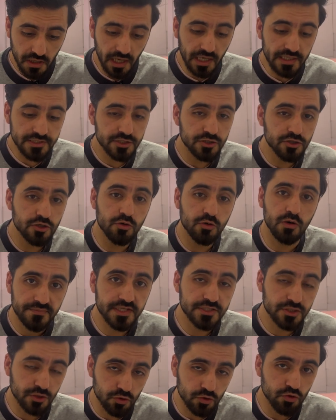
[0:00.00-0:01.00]
Actually, you know what?
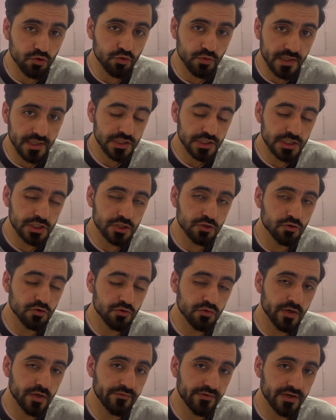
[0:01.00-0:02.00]
That's a good way. That's a
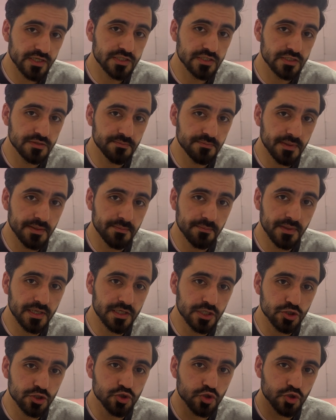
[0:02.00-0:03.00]
good way of actually ma
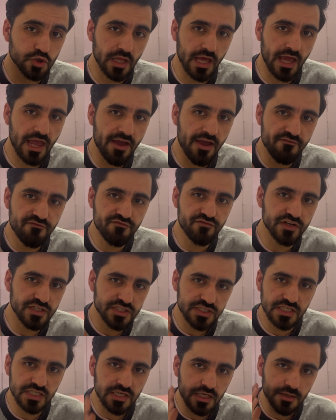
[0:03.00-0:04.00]
making sure that every
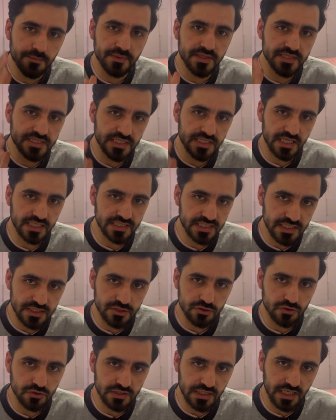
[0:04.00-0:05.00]
single person
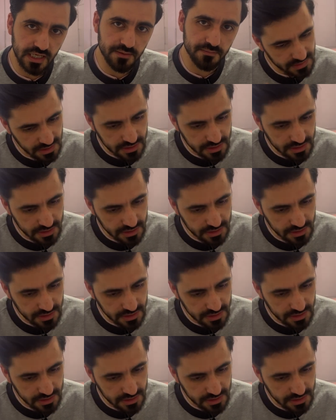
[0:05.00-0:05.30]
attends on time.